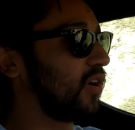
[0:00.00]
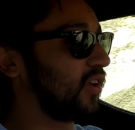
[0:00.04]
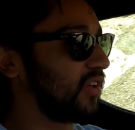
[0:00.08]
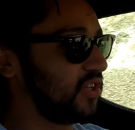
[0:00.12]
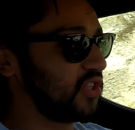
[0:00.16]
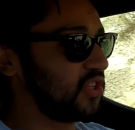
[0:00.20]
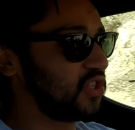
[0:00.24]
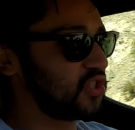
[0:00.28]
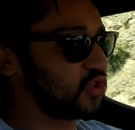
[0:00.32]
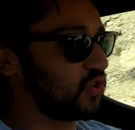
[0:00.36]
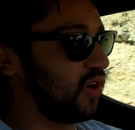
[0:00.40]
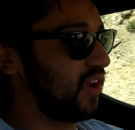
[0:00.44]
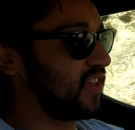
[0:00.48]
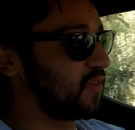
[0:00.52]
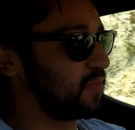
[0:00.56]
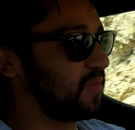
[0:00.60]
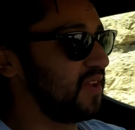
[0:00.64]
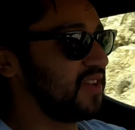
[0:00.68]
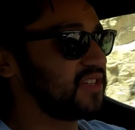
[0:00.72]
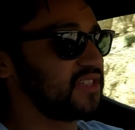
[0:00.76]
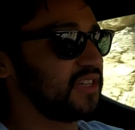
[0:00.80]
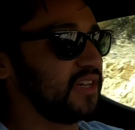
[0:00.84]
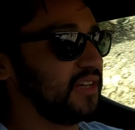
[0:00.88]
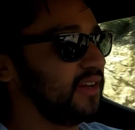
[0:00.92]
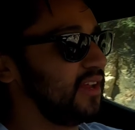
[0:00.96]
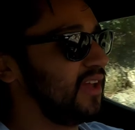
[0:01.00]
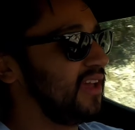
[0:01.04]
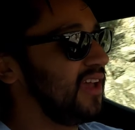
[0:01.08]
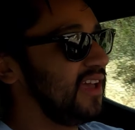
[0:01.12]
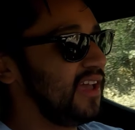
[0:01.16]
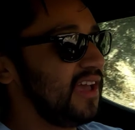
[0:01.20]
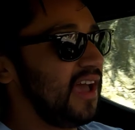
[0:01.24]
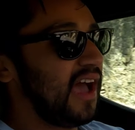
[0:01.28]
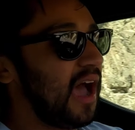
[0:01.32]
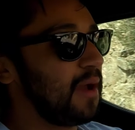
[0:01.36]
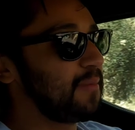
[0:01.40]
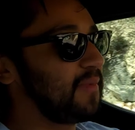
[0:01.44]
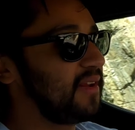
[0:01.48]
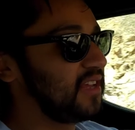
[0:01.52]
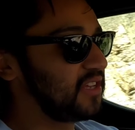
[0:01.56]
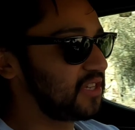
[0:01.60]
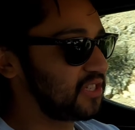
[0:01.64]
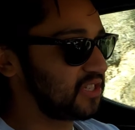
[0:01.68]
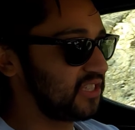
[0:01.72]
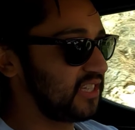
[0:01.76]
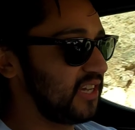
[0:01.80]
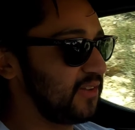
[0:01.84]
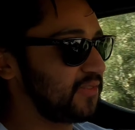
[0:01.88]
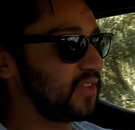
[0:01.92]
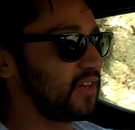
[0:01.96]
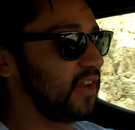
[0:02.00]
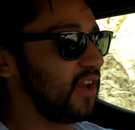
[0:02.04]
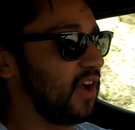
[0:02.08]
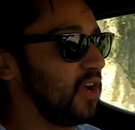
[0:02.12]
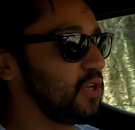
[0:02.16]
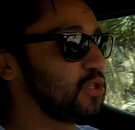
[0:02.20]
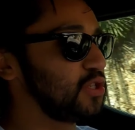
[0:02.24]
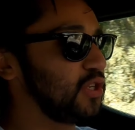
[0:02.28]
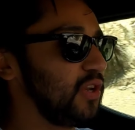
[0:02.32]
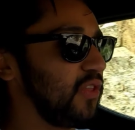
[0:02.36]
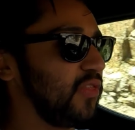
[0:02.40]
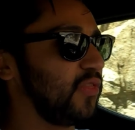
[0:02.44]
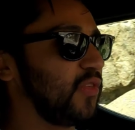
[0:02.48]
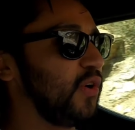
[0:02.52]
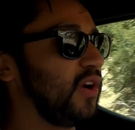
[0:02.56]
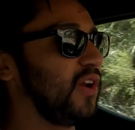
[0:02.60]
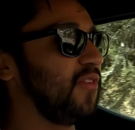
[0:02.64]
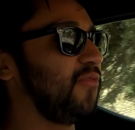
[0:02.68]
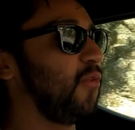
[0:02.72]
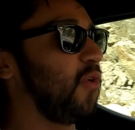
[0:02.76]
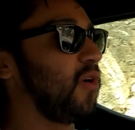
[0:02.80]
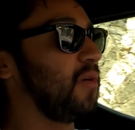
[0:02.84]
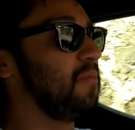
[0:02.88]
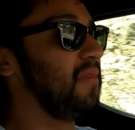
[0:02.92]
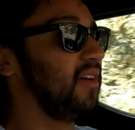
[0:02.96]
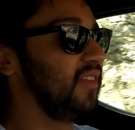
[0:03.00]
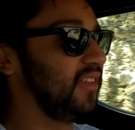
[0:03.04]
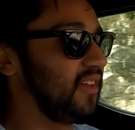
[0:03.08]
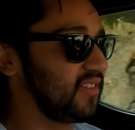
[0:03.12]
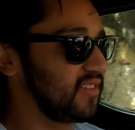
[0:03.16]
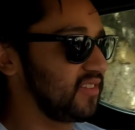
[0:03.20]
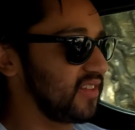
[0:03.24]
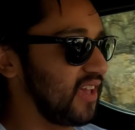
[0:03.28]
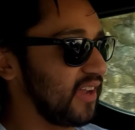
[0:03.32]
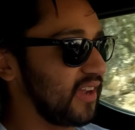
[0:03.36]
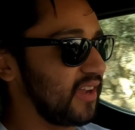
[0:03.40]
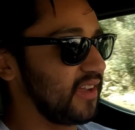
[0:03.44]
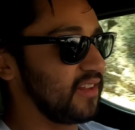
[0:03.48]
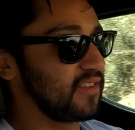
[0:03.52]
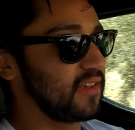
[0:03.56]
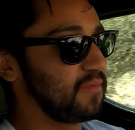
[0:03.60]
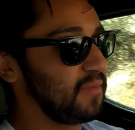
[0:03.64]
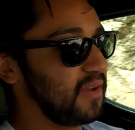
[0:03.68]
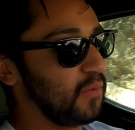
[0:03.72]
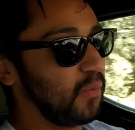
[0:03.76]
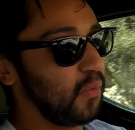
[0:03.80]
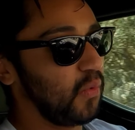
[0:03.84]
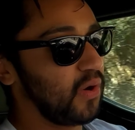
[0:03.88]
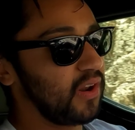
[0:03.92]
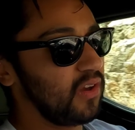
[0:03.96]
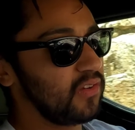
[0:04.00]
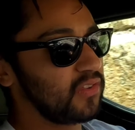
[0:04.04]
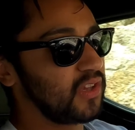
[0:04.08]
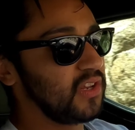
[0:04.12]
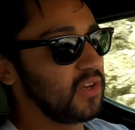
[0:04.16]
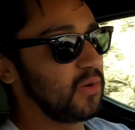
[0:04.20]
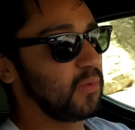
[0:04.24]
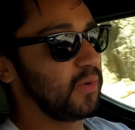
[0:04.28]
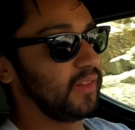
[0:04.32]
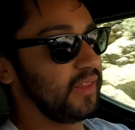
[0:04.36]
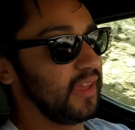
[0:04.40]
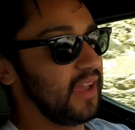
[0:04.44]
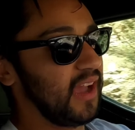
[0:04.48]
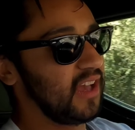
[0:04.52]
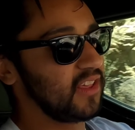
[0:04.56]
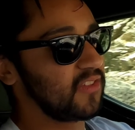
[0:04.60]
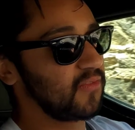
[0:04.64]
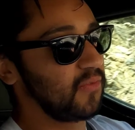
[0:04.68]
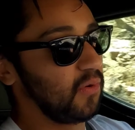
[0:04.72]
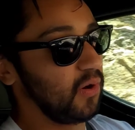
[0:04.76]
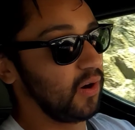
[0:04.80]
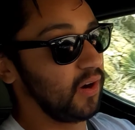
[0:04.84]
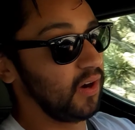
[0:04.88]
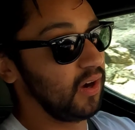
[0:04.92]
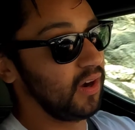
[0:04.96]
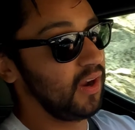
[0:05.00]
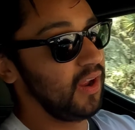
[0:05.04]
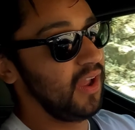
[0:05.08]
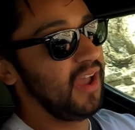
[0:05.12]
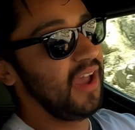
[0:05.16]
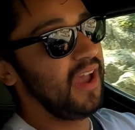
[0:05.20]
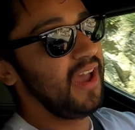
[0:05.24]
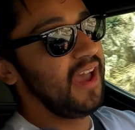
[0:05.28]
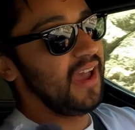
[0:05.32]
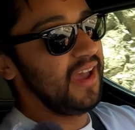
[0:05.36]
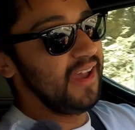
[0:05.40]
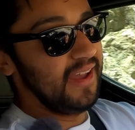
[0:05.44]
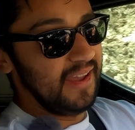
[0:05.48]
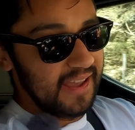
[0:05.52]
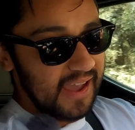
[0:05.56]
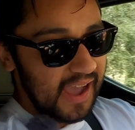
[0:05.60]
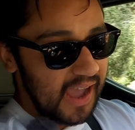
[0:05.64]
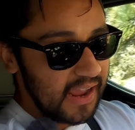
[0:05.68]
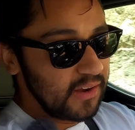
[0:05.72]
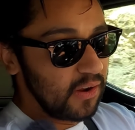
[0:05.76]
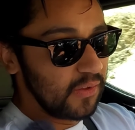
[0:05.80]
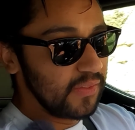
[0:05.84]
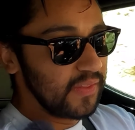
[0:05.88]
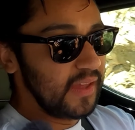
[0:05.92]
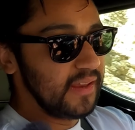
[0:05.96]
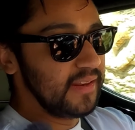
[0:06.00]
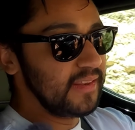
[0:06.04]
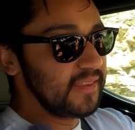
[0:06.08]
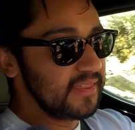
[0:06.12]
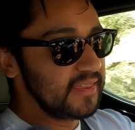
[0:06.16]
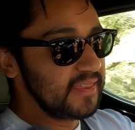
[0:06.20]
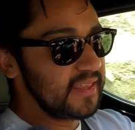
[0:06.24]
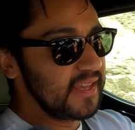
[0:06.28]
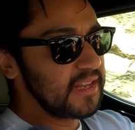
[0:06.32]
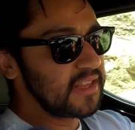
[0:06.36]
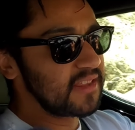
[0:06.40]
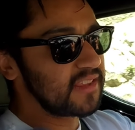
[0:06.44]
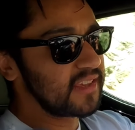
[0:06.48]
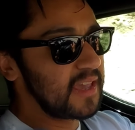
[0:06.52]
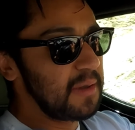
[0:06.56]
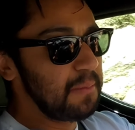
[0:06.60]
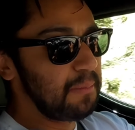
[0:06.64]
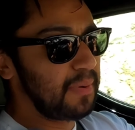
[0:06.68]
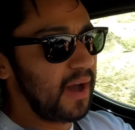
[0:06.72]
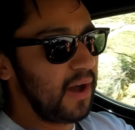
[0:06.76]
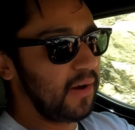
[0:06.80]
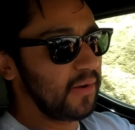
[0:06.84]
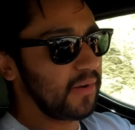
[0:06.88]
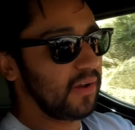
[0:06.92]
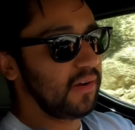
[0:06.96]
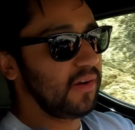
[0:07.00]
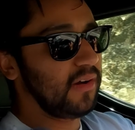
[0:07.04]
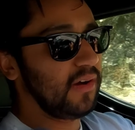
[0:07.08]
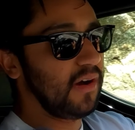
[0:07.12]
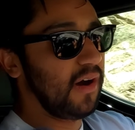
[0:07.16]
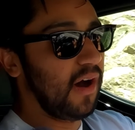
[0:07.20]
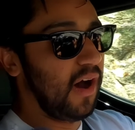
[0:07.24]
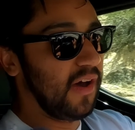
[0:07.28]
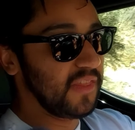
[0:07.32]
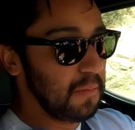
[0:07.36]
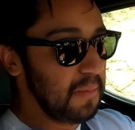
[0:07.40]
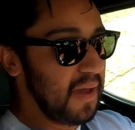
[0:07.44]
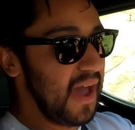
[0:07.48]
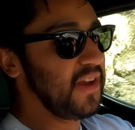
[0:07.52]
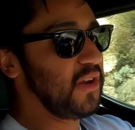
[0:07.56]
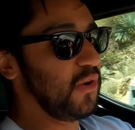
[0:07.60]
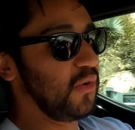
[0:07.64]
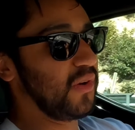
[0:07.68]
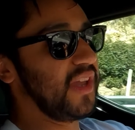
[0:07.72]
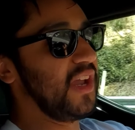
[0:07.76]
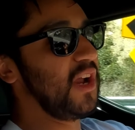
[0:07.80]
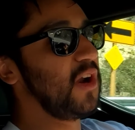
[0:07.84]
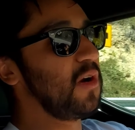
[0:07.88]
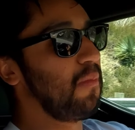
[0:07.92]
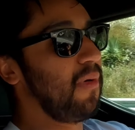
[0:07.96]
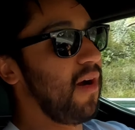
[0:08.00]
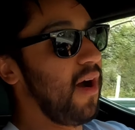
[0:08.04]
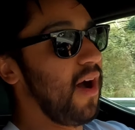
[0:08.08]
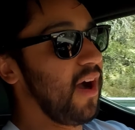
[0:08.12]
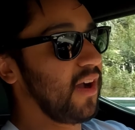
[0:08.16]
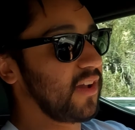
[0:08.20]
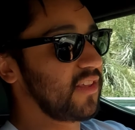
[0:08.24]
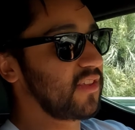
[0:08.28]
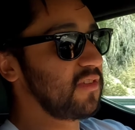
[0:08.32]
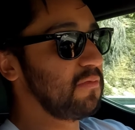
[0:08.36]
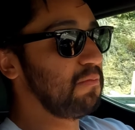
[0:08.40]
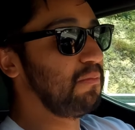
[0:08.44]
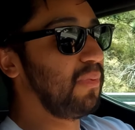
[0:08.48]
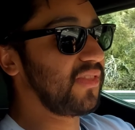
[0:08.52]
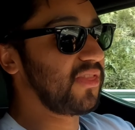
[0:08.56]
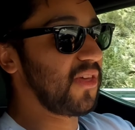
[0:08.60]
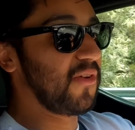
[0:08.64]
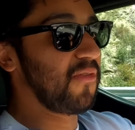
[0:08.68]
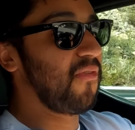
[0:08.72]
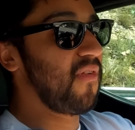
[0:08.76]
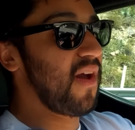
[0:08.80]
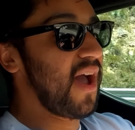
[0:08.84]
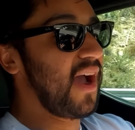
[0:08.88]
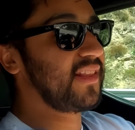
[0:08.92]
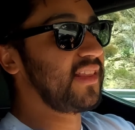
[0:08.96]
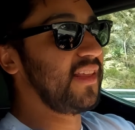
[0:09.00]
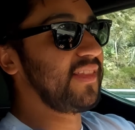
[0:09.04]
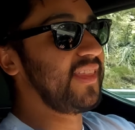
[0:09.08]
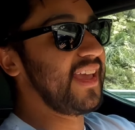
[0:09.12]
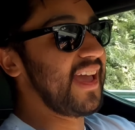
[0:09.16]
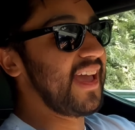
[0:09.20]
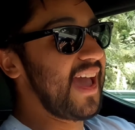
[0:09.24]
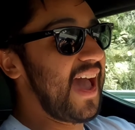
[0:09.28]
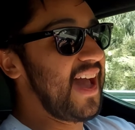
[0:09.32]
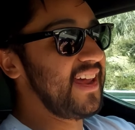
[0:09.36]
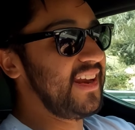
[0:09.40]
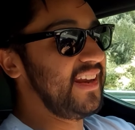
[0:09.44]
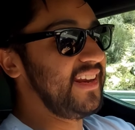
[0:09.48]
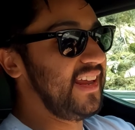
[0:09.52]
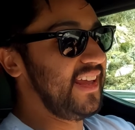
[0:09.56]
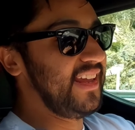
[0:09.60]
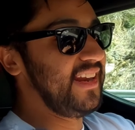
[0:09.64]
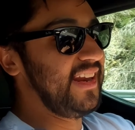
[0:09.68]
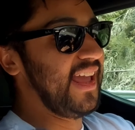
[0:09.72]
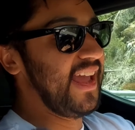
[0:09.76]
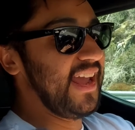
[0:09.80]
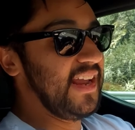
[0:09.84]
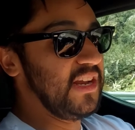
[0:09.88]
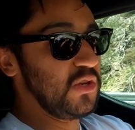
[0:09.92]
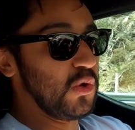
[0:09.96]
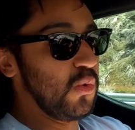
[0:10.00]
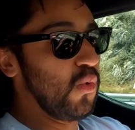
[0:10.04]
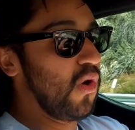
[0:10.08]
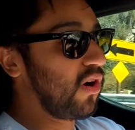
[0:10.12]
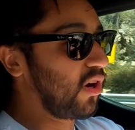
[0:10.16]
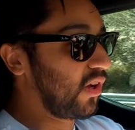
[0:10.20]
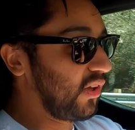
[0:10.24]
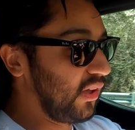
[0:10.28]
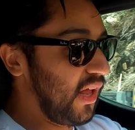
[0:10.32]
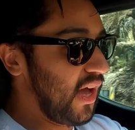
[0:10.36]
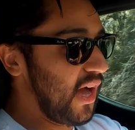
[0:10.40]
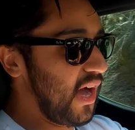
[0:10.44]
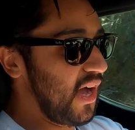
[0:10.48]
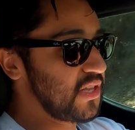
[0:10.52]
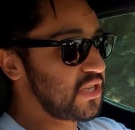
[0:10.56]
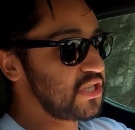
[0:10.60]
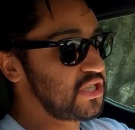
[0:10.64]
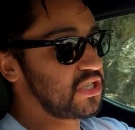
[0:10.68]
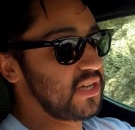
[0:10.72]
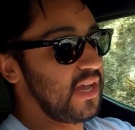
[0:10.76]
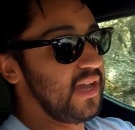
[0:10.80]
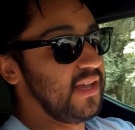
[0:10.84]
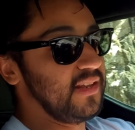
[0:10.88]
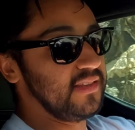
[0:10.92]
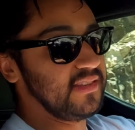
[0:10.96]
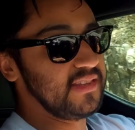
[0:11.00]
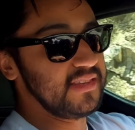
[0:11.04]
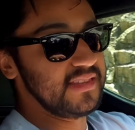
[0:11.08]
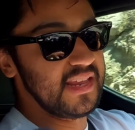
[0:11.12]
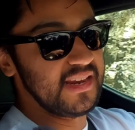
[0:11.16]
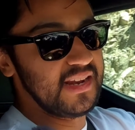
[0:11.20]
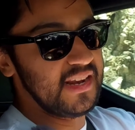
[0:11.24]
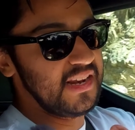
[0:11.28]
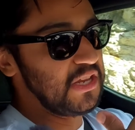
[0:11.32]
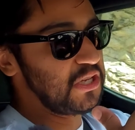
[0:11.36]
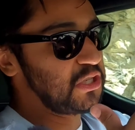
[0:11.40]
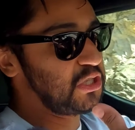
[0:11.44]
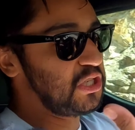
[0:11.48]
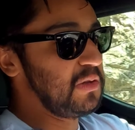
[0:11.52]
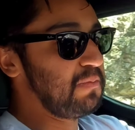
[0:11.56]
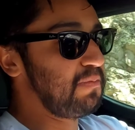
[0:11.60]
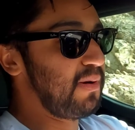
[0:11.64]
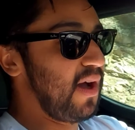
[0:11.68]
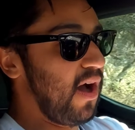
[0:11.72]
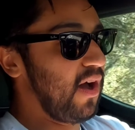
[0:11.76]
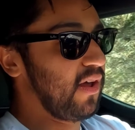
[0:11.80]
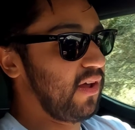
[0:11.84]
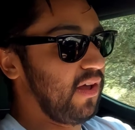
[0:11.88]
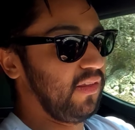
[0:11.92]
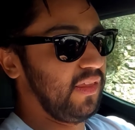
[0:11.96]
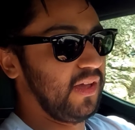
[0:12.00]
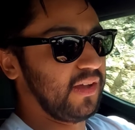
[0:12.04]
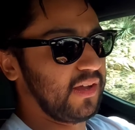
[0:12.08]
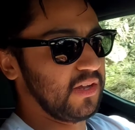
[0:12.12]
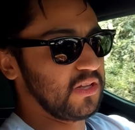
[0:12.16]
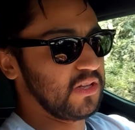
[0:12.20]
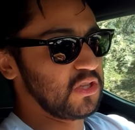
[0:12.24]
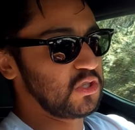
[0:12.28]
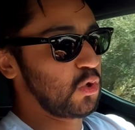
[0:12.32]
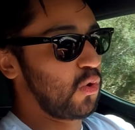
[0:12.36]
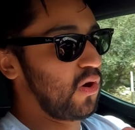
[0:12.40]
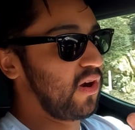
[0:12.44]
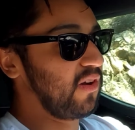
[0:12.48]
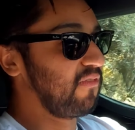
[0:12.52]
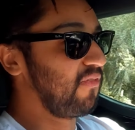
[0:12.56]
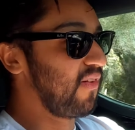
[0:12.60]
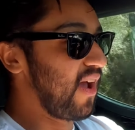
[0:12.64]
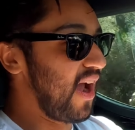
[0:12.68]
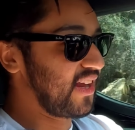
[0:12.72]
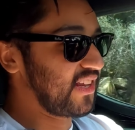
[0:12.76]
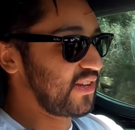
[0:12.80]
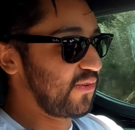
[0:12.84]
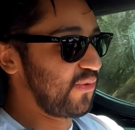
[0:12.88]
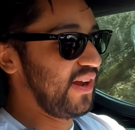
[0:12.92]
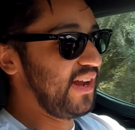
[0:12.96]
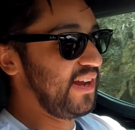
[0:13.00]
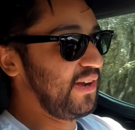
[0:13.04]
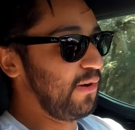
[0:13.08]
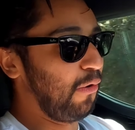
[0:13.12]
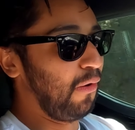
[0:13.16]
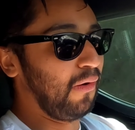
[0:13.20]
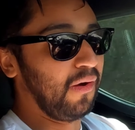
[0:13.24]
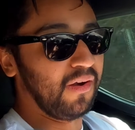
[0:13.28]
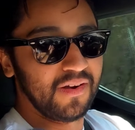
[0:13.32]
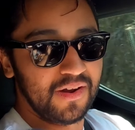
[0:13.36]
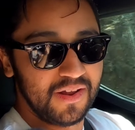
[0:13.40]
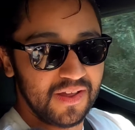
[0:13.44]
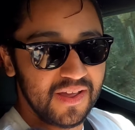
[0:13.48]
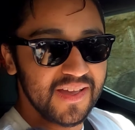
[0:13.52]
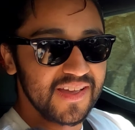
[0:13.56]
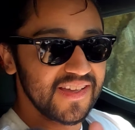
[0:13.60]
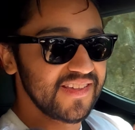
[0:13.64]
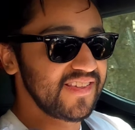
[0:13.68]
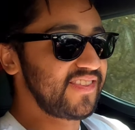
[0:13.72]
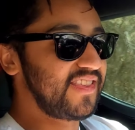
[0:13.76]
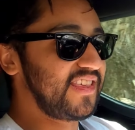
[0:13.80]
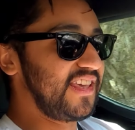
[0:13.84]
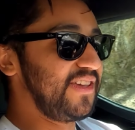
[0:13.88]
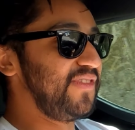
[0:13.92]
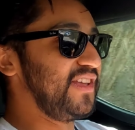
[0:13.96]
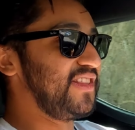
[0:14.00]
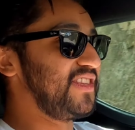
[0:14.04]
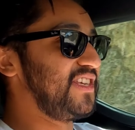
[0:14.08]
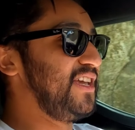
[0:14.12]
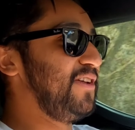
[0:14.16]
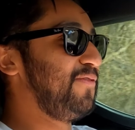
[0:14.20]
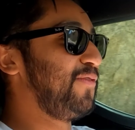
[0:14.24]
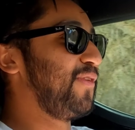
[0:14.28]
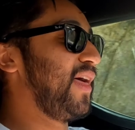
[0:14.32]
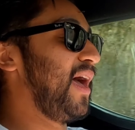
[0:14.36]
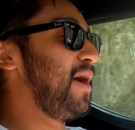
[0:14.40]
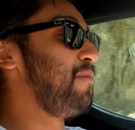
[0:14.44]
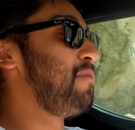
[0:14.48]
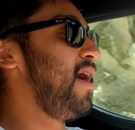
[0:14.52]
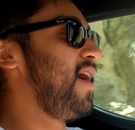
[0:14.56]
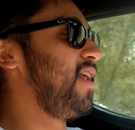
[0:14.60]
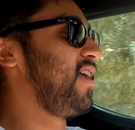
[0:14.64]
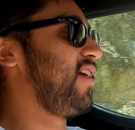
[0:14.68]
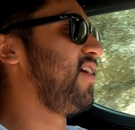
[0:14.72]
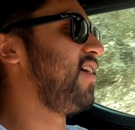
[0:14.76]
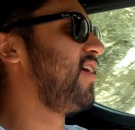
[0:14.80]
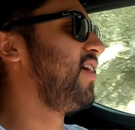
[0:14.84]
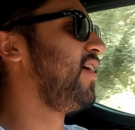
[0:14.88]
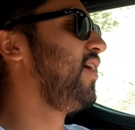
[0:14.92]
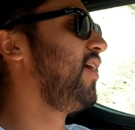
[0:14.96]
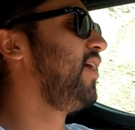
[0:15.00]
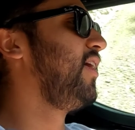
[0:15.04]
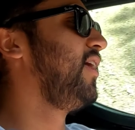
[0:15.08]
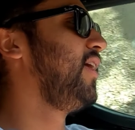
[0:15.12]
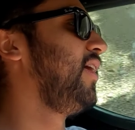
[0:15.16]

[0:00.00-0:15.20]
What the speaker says: clutch transmission. I mean, it shifts in 134 milliseconds. I mean, what else can you really ask for? I know they did skimp out on the manual gearbox, but the fact that they added in a dual clutch and they didn't cheap out on like a torque vectoring or CVT for that matter,